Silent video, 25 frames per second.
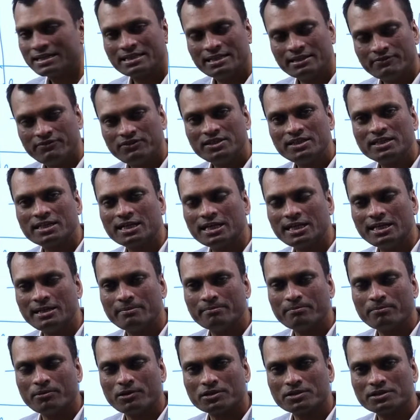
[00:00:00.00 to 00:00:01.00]
definitely
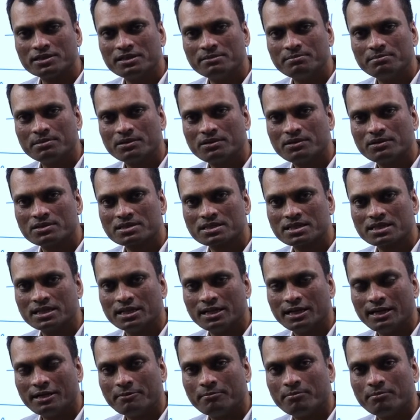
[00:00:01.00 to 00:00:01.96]
important because they are,